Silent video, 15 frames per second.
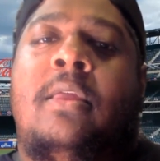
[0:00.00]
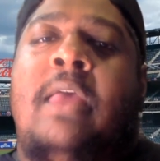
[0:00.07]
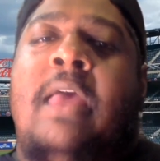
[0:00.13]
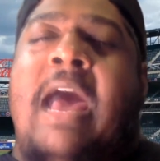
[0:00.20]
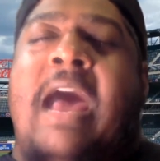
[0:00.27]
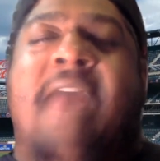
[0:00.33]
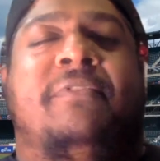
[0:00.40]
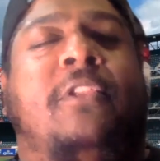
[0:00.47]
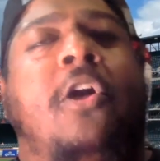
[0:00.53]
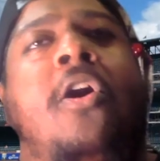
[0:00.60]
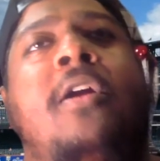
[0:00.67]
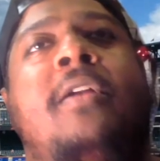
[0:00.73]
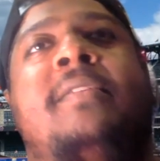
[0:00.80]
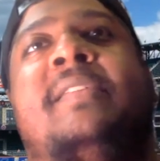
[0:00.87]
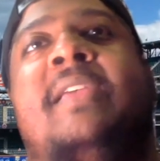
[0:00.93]
I've
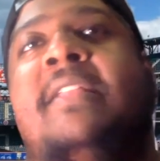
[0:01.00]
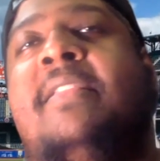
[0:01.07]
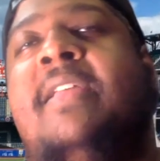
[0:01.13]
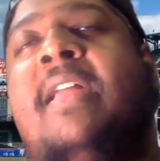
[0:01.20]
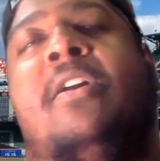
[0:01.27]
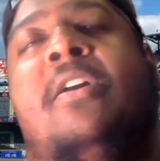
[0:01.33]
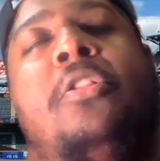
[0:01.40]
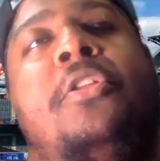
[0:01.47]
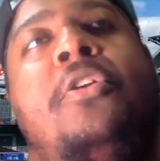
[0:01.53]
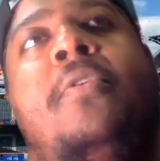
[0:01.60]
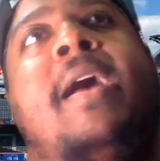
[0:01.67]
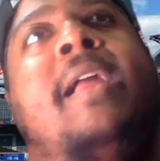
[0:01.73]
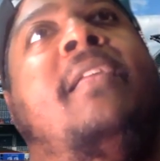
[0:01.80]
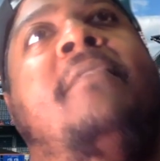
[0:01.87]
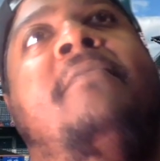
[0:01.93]
long said that although
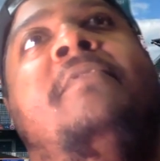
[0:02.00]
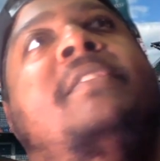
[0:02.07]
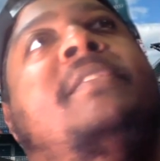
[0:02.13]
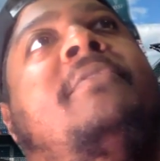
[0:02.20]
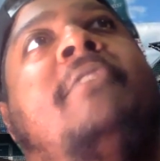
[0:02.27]
I love this